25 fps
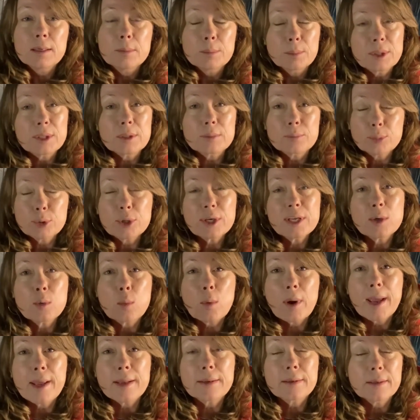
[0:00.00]
but pretty
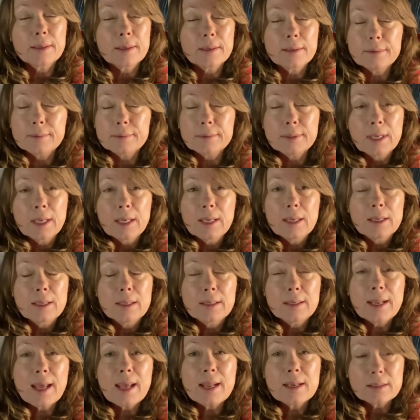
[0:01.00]
wet and
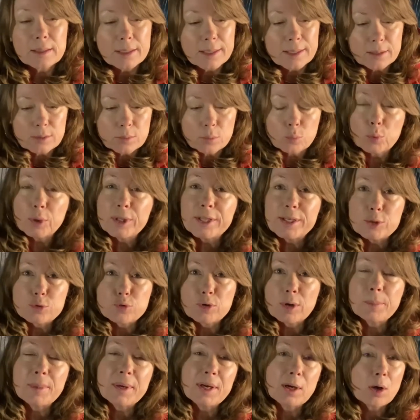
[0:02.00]
not like really
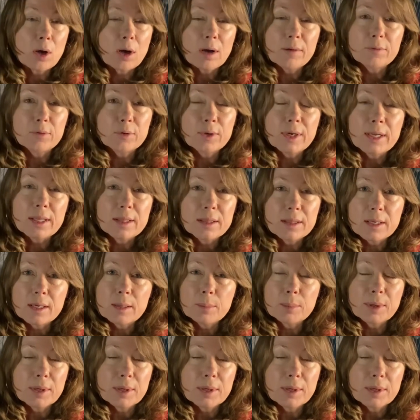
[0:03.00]
dripping off or anything.